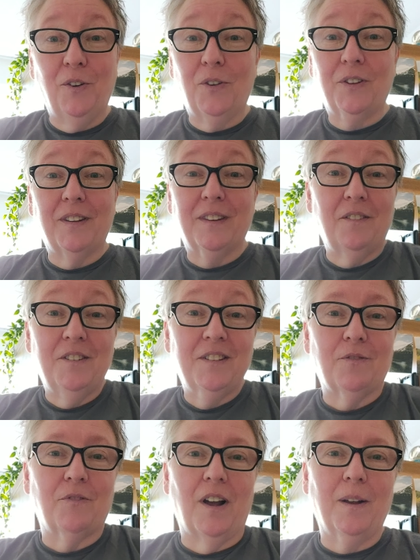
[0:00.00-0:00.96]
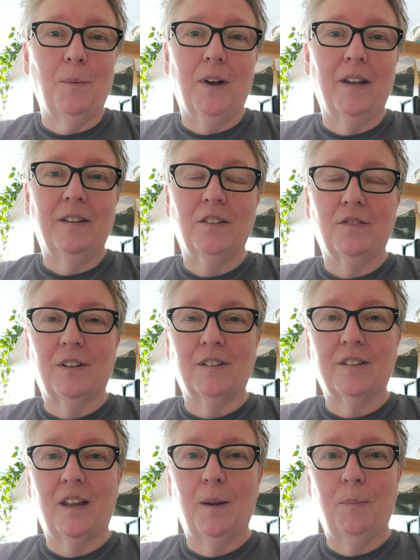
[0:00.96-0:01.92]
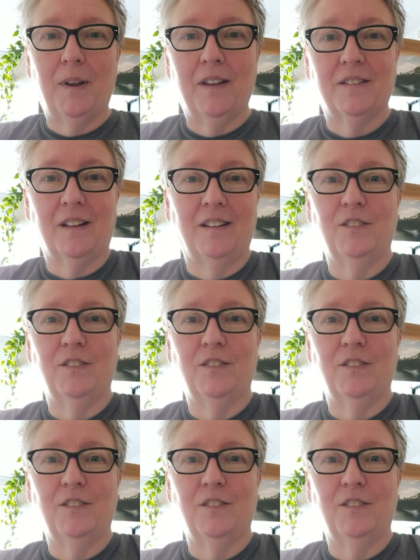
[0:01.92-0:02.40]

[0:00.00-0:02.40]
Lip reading: Not that there is a right way to translate BSL.